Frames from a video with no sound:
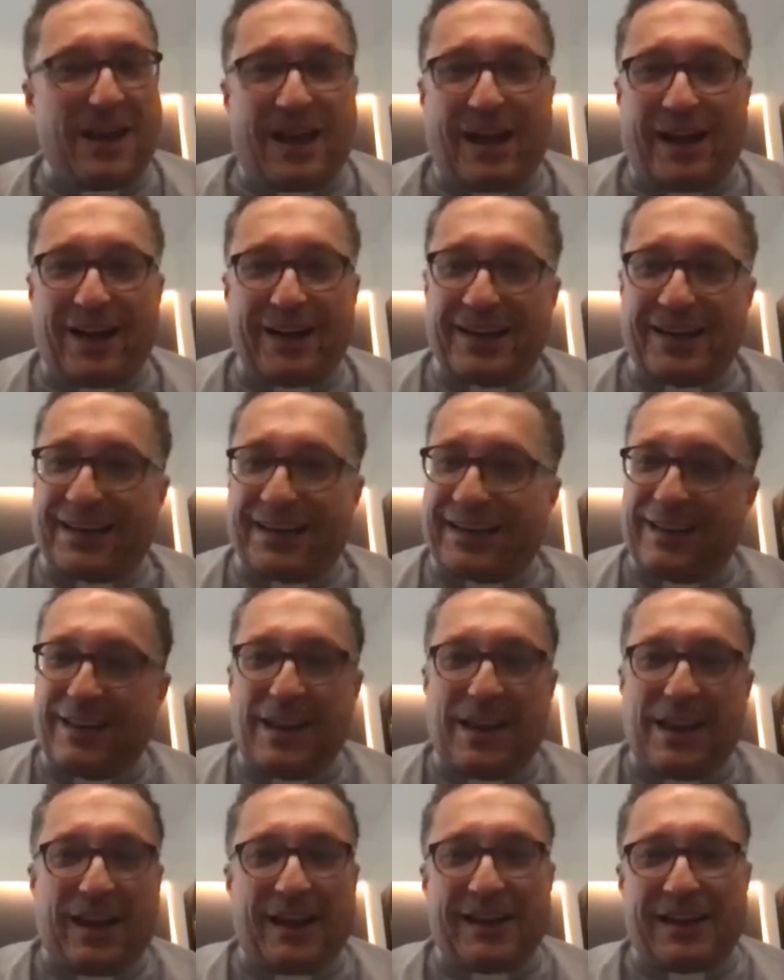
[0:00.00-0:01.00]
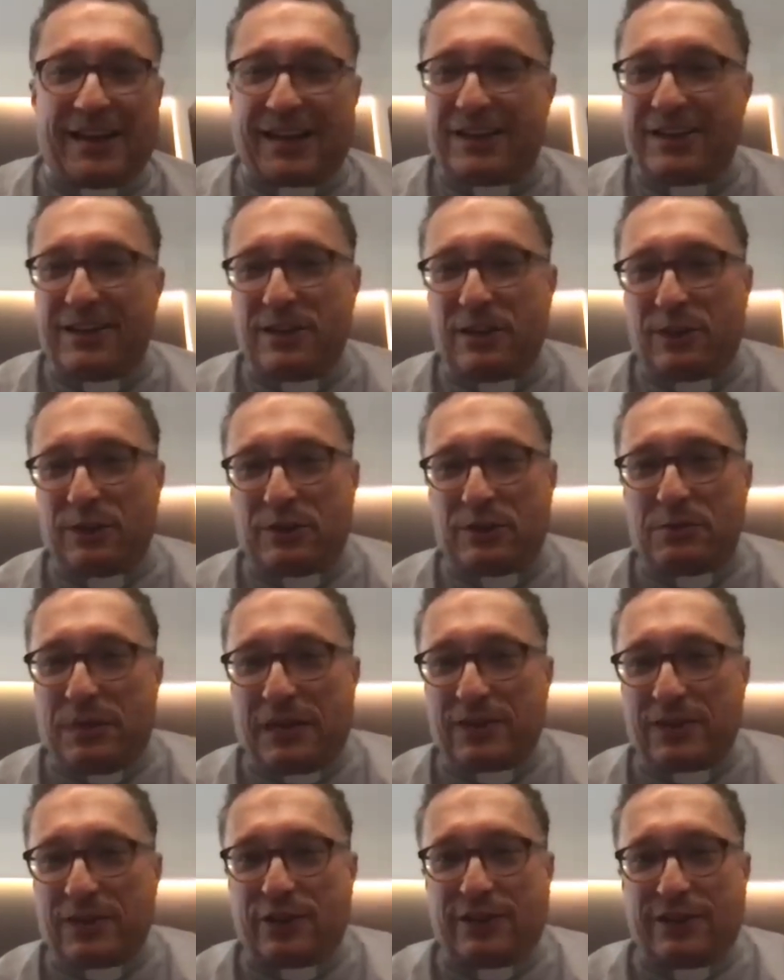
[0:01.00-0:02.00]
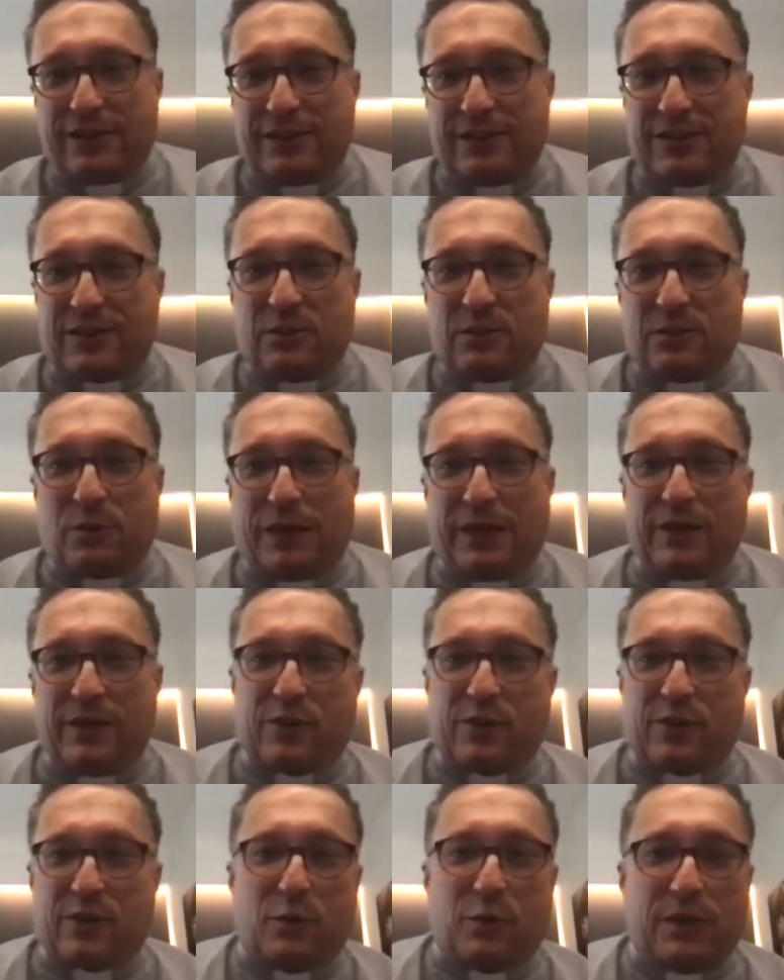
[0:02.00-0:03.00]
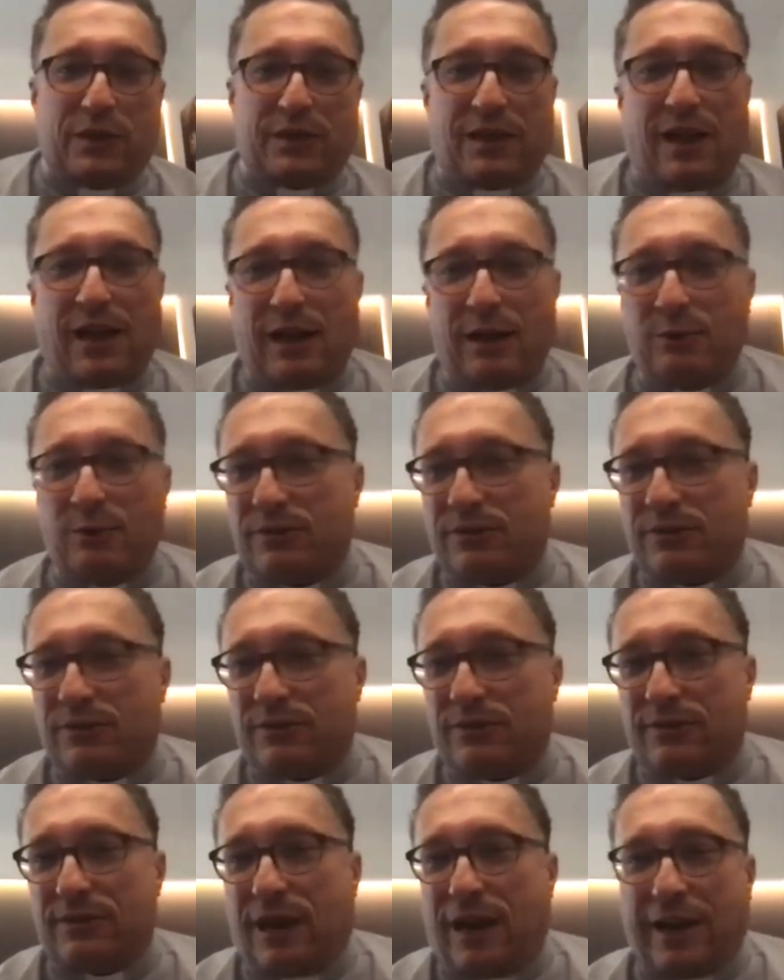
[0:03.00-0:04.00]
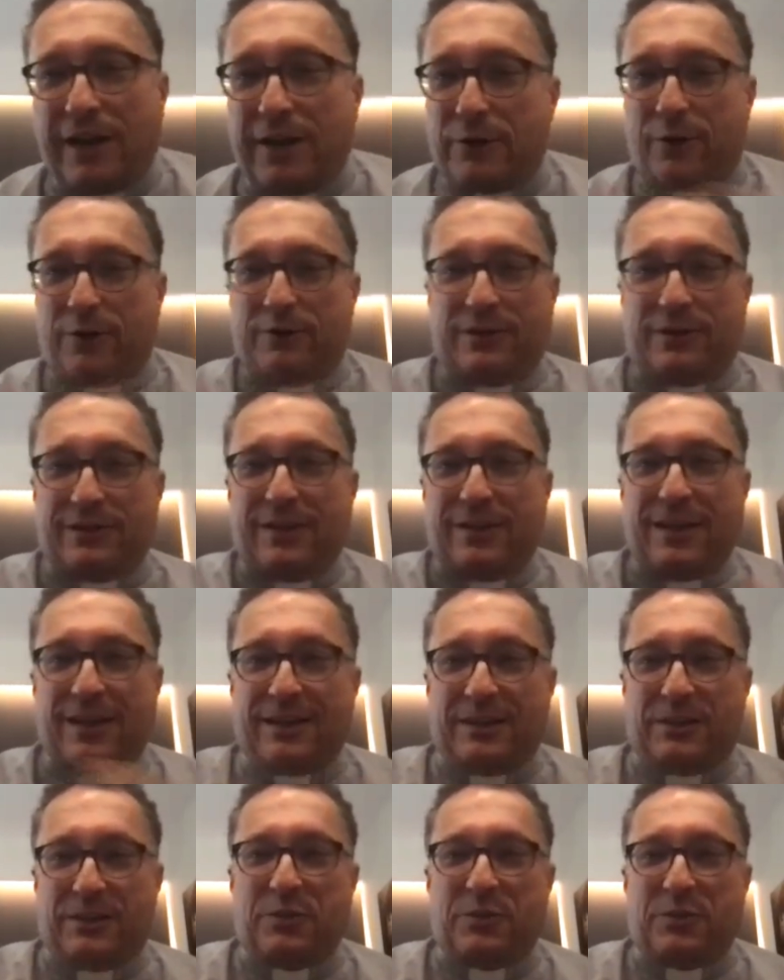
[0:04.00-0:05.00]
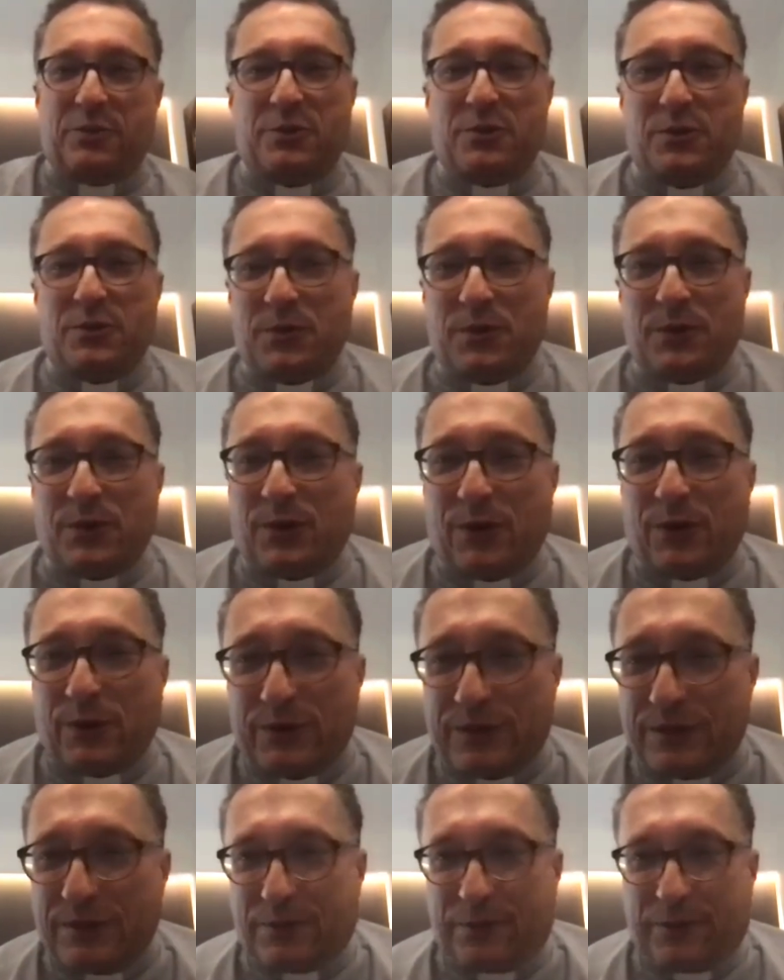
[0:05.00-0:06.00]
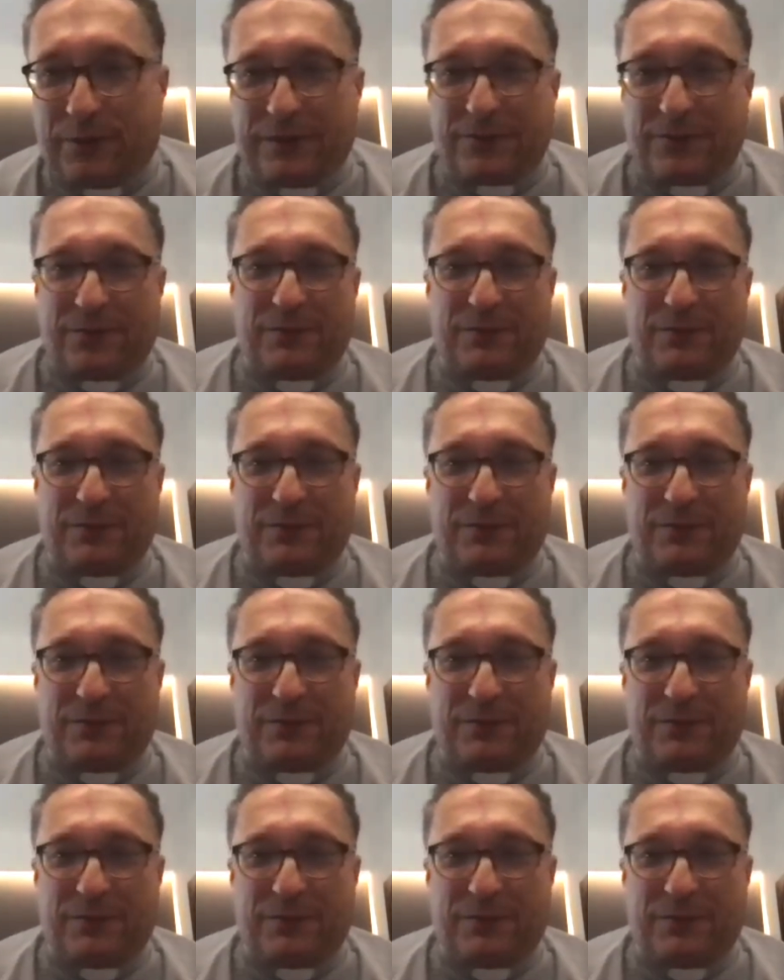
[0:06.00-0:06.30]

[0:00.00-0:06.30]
I cannot imagine a situation without iron or different